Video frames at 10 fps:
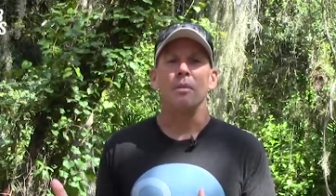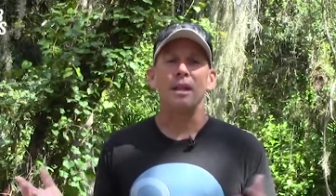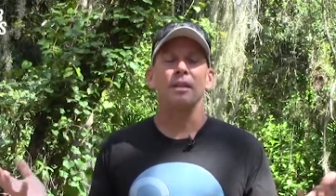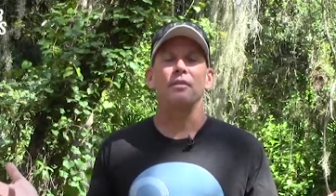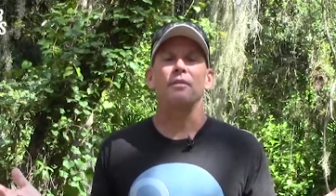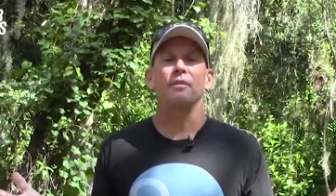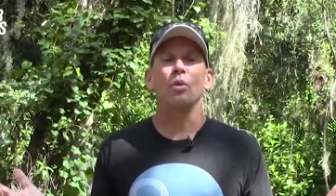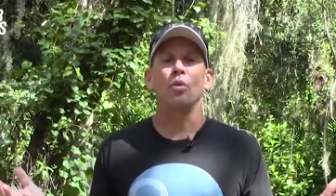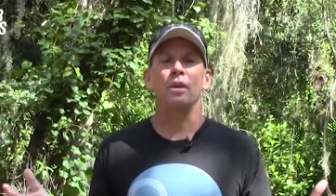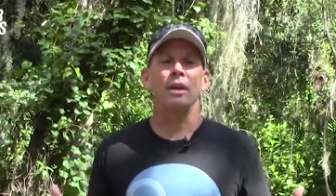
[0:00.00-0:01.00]
I live in
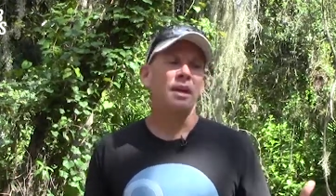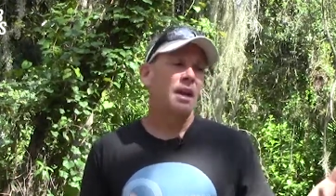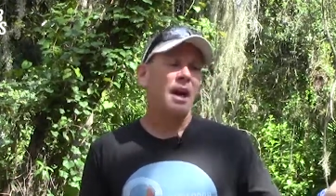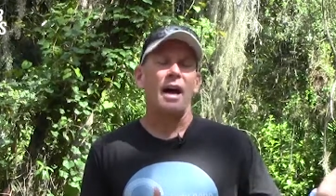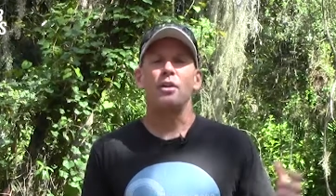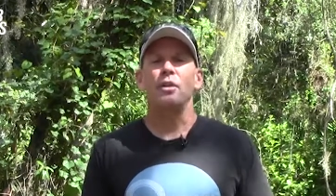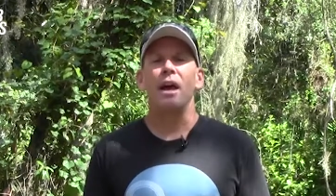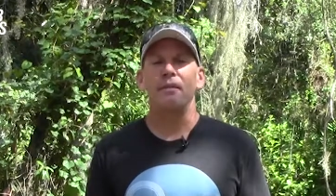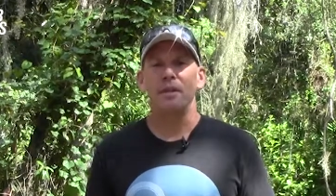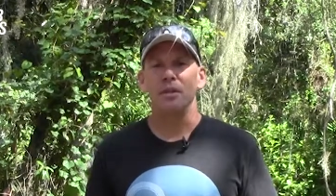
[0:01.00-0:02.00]
Florida. I don't
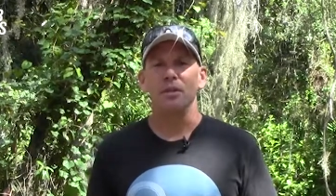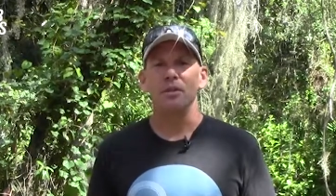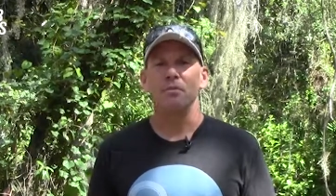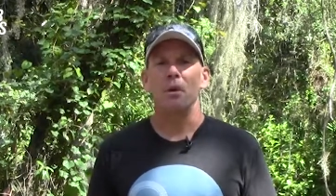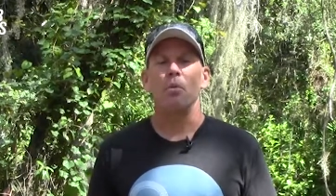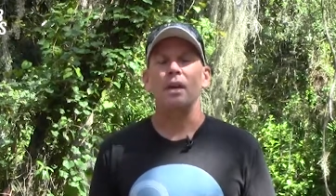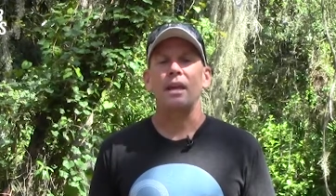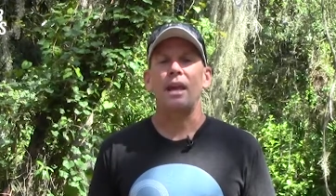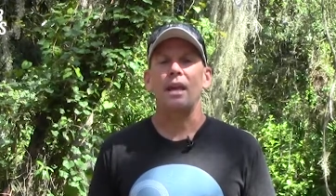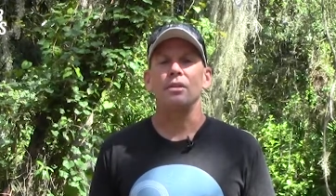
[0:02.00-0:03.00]
have hills. But what I
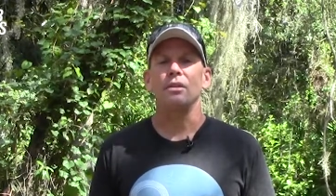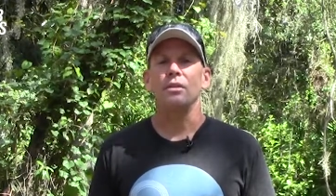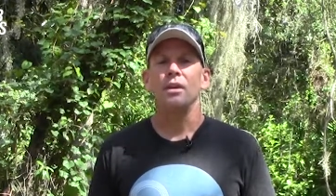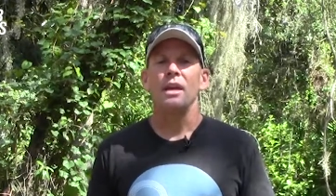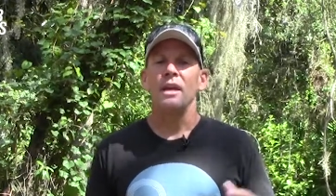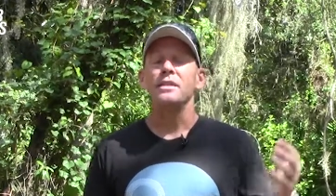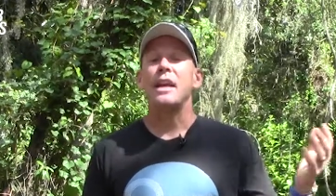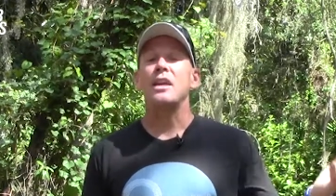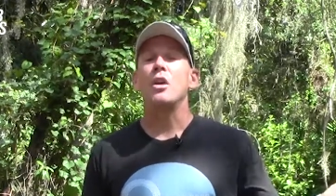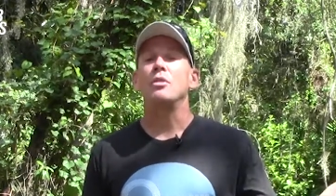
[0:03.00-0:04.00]
can do is
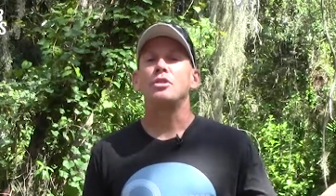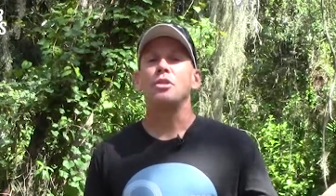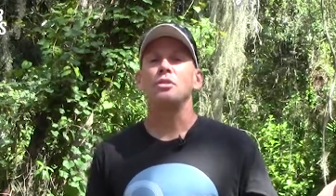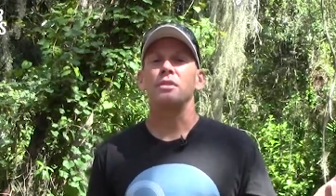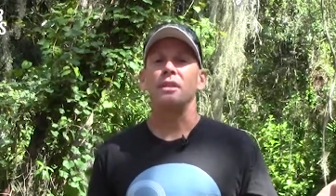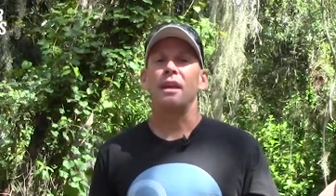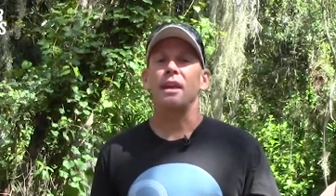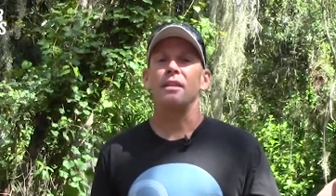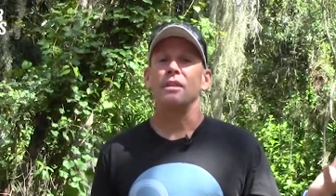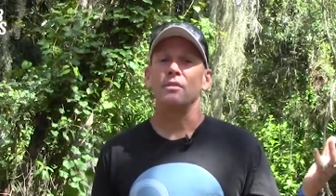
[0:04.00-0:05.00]
I can go and choose a
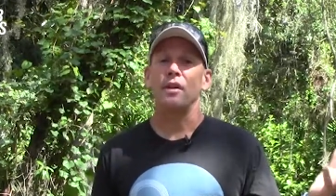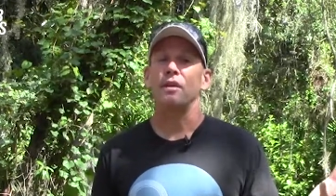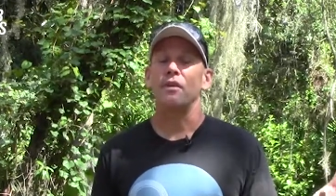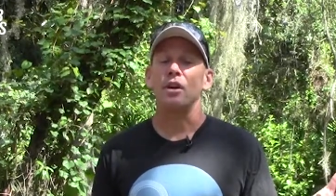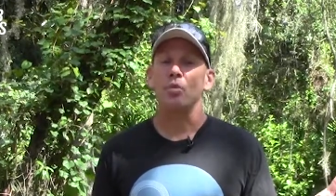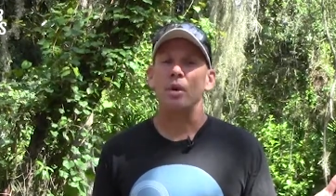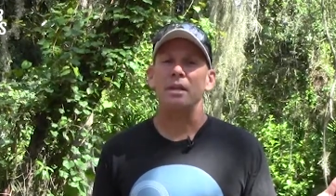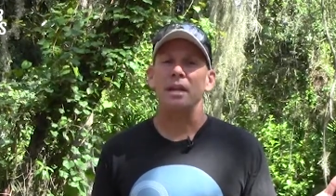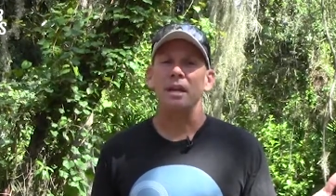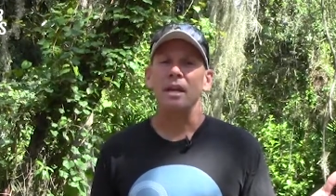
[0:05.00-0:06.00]
day that's very, very
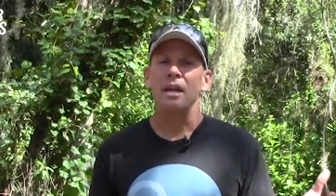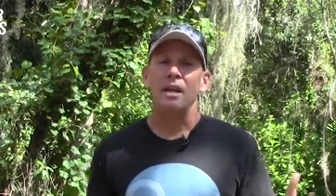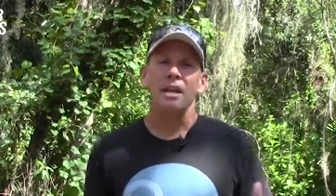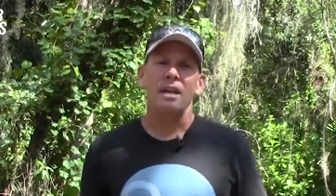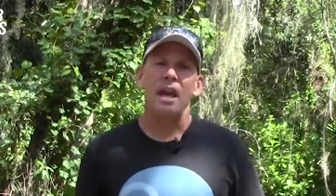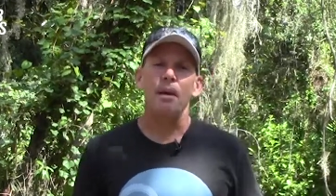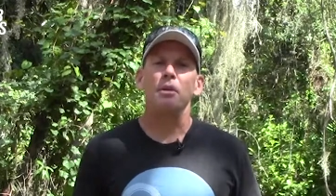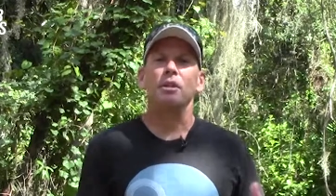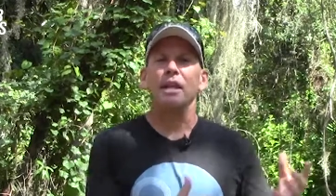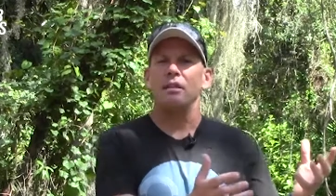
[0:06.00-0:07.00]
windy and
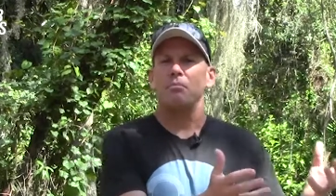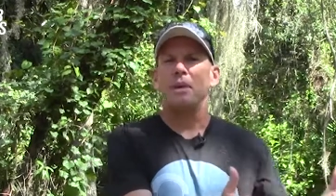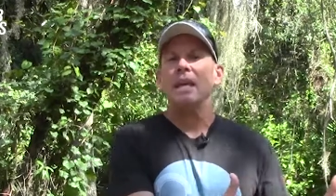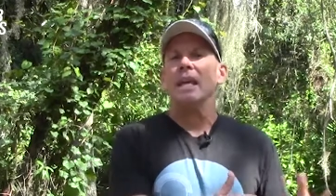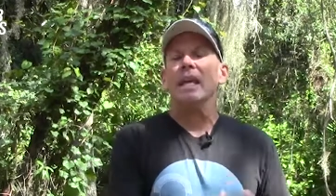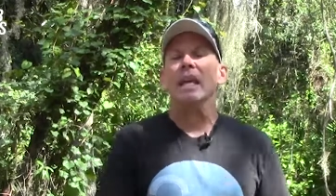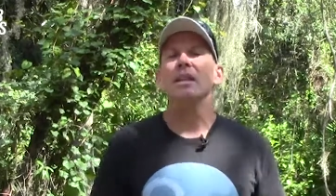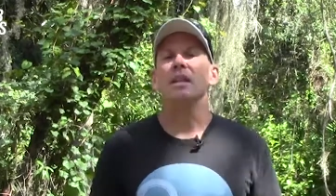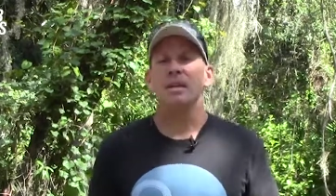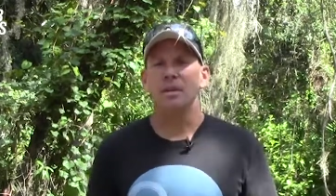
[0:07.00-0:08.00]
emulate being
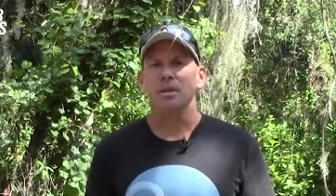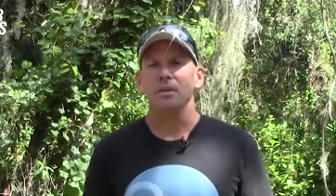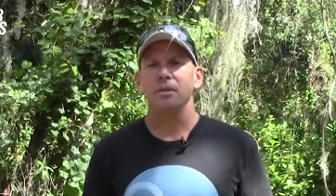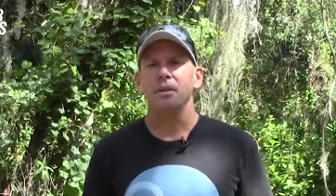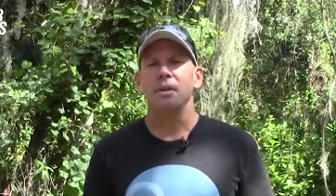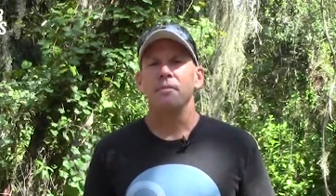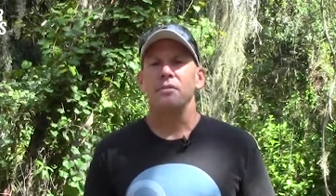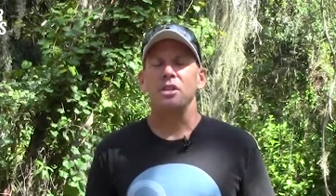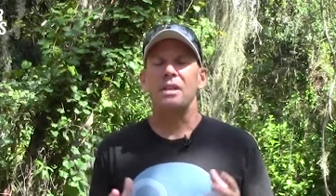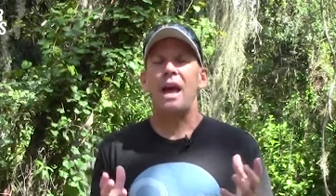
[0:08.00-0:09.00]
in the hills.
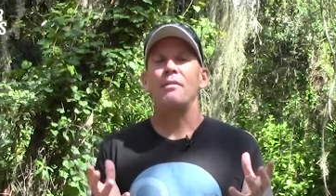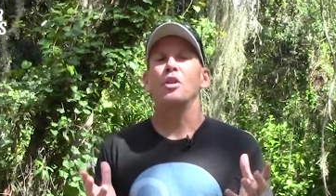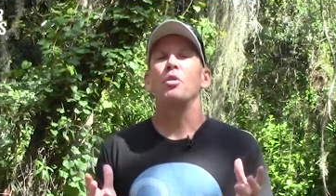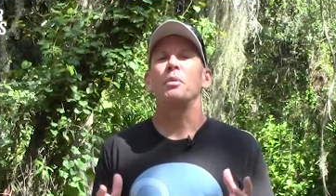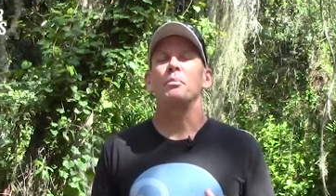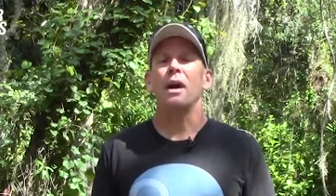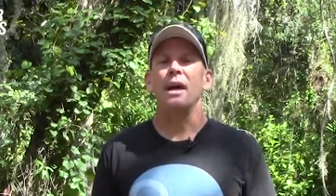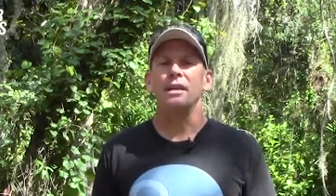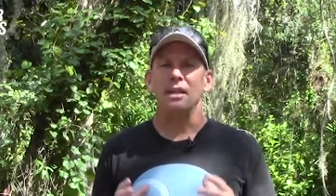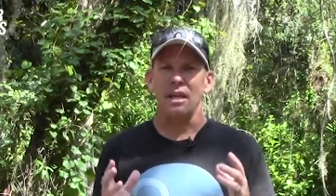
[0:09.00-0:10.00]
Just have an open
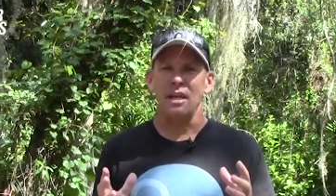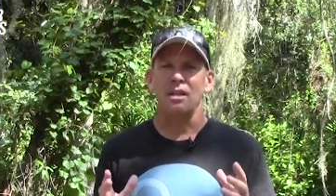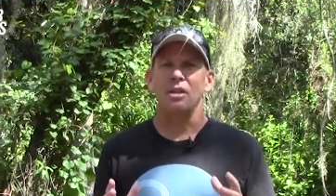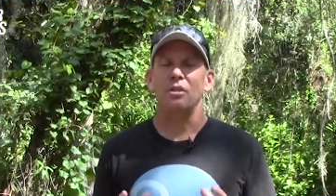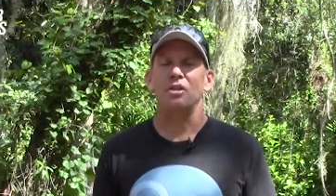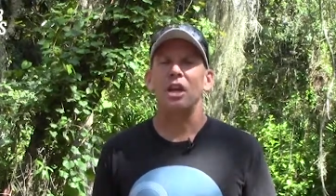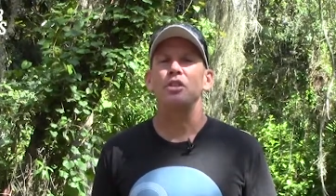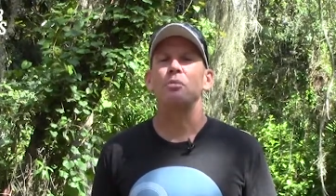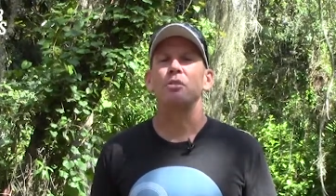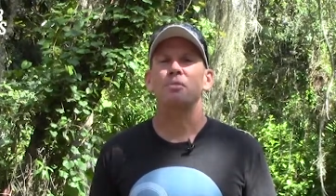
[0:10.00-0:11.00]
mind and
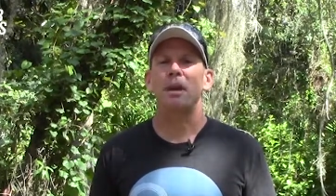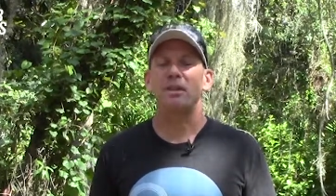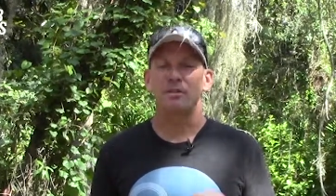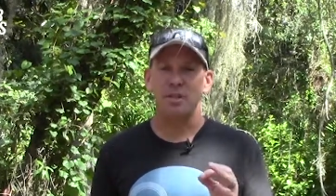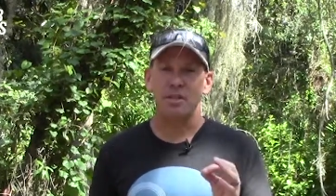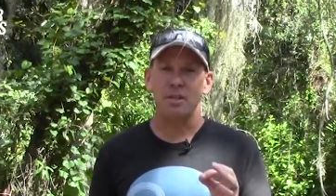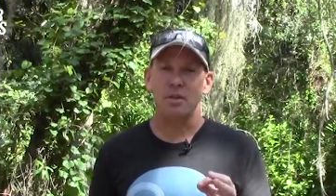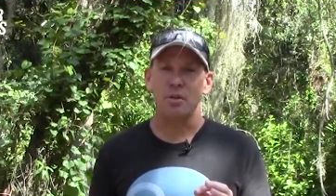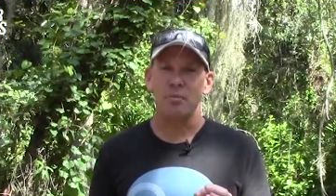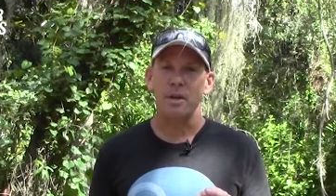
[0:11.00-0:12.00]
change your perspective just a
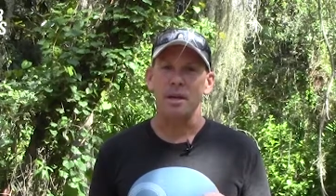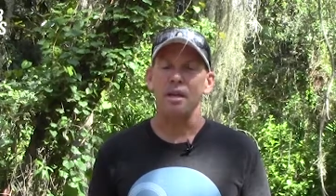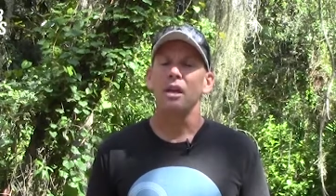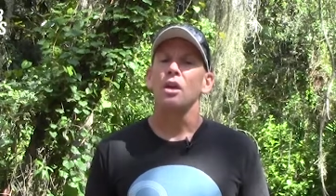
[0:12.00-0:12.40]
little bit.